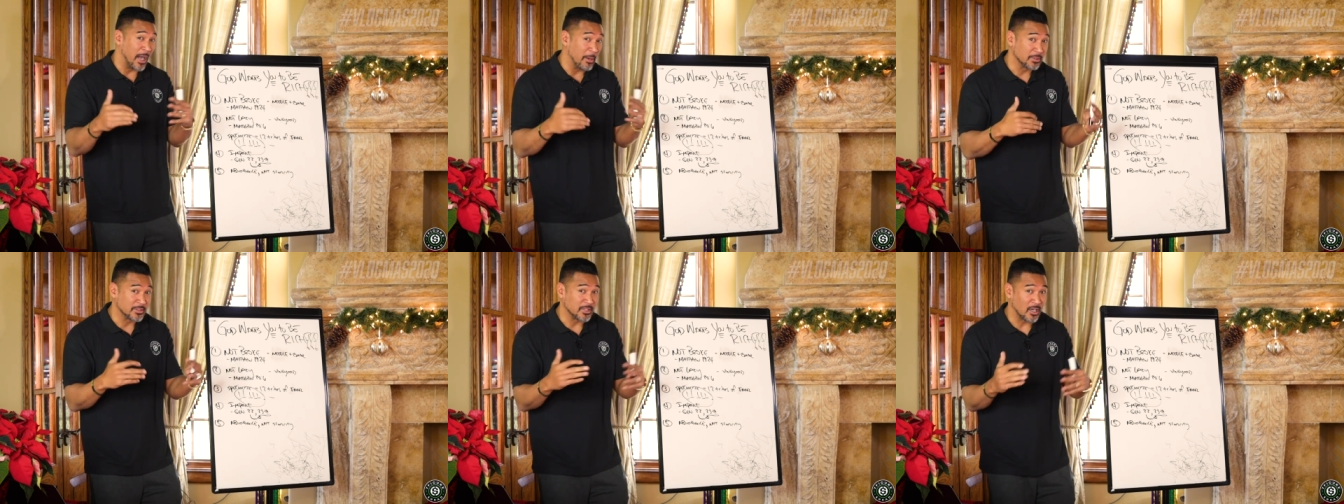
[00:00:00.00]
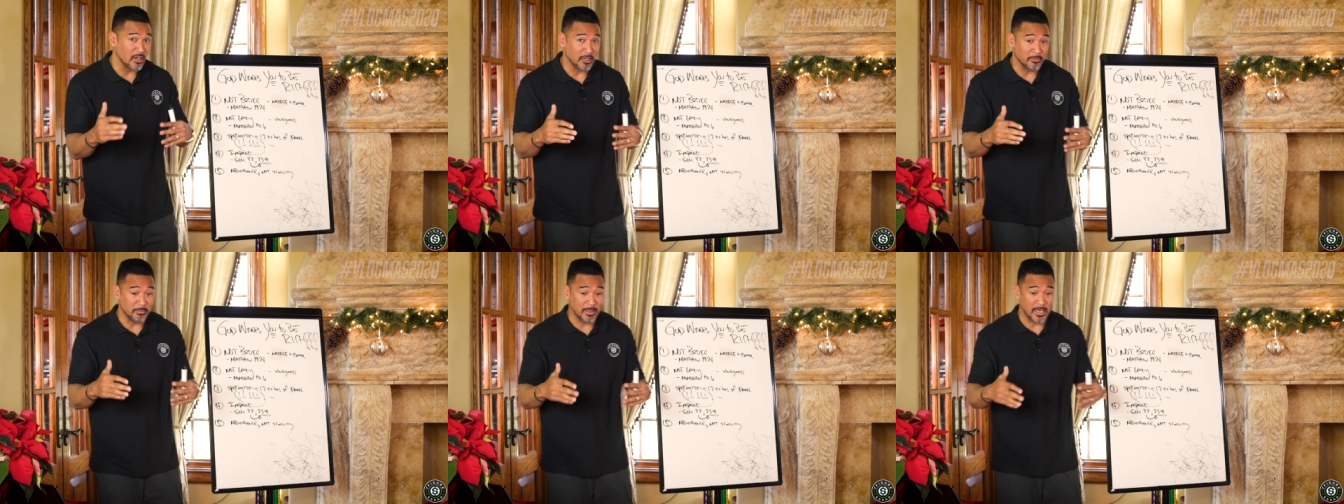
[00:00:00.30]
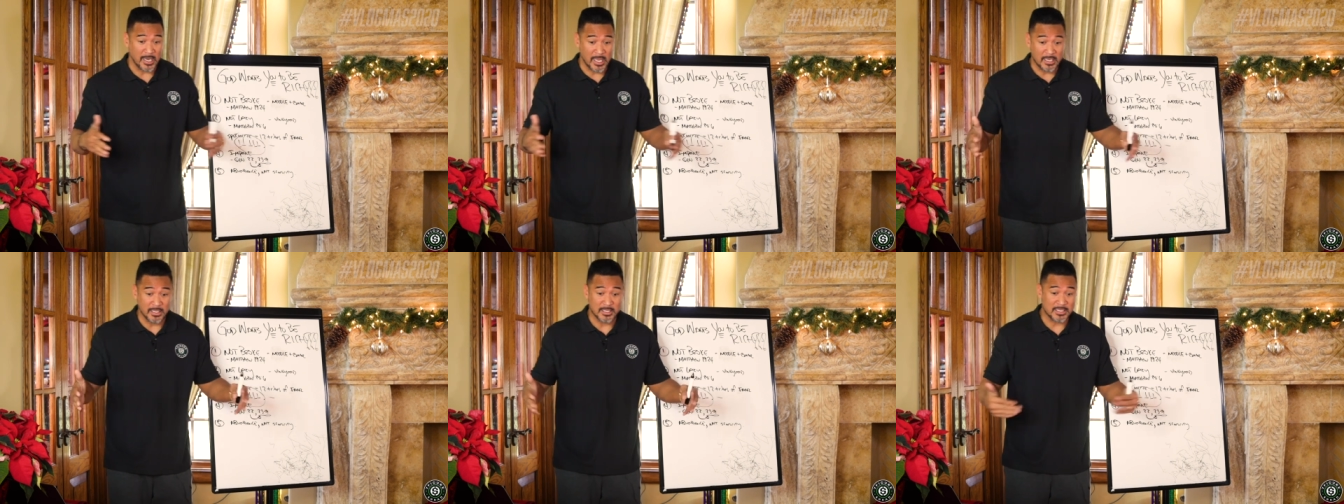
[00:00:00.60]
Bible talking
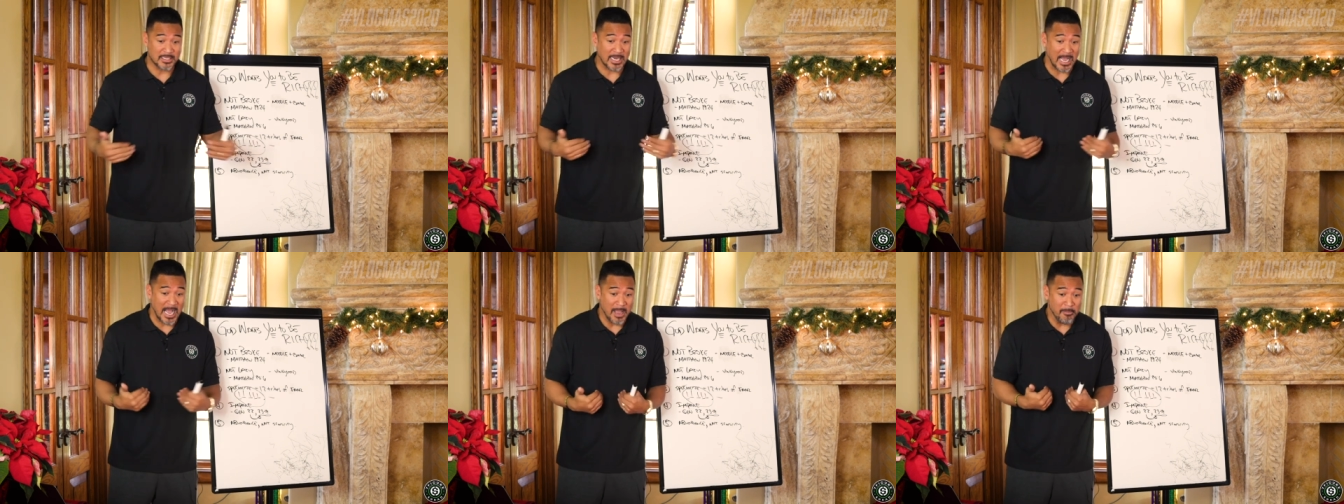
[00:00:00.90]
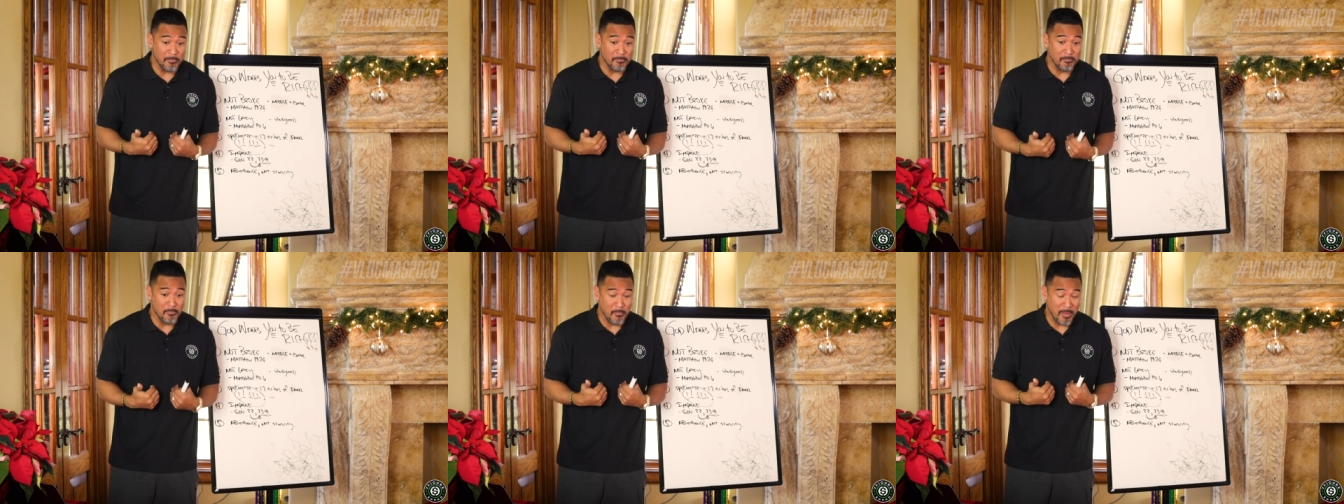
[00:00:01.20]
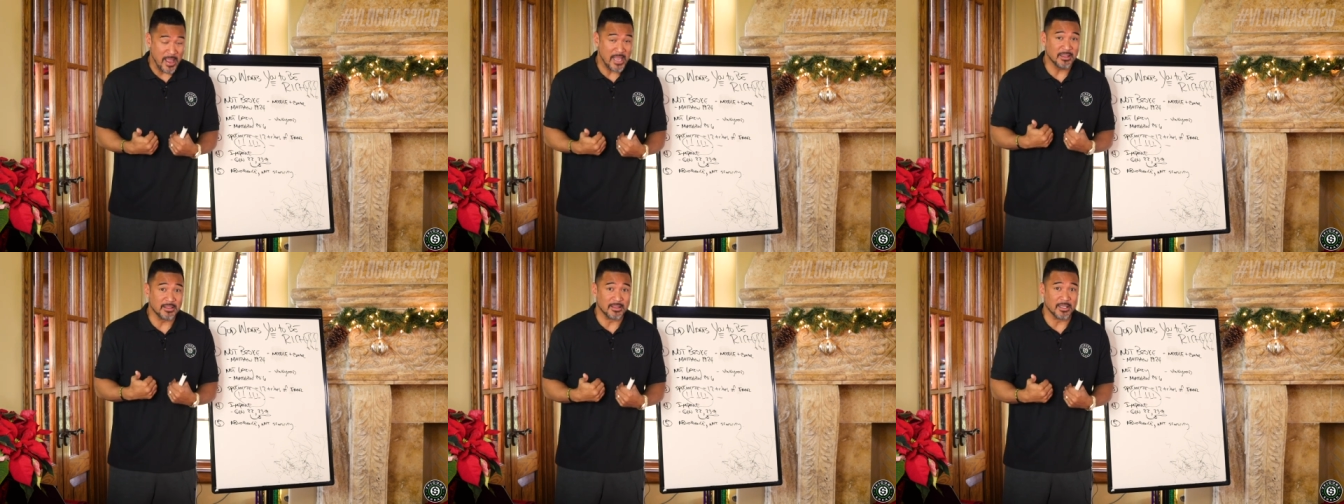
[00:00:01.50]
about, hey, listen, I
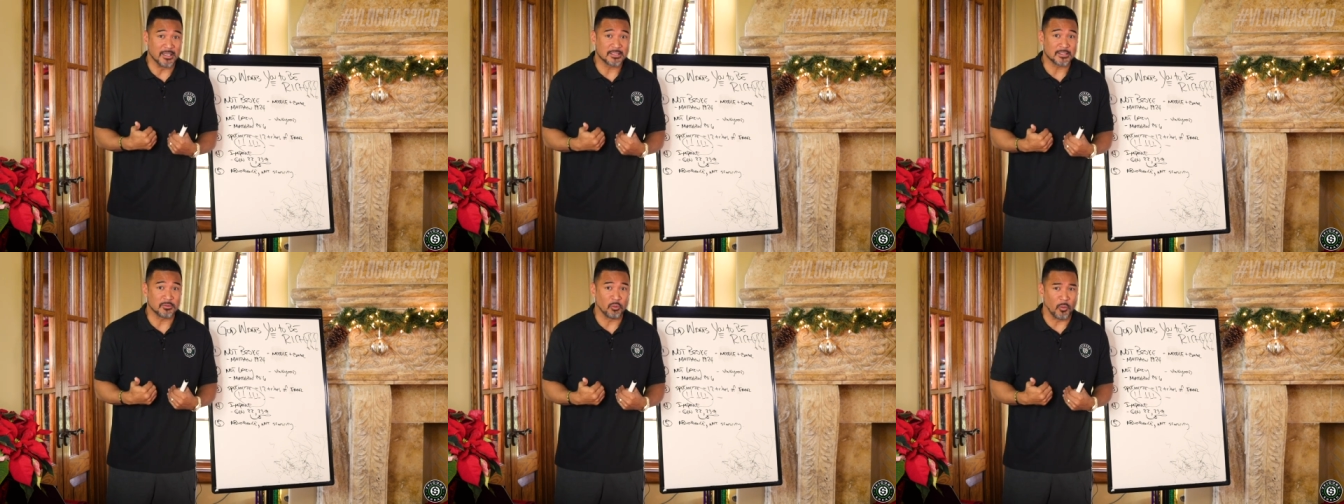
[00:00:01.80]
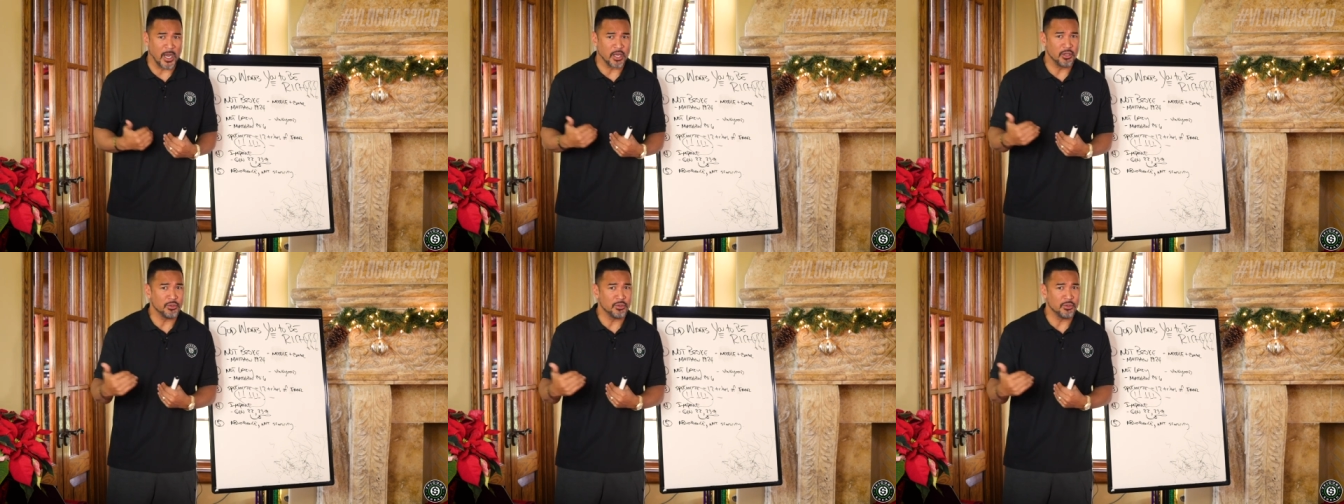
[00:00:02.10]
made this.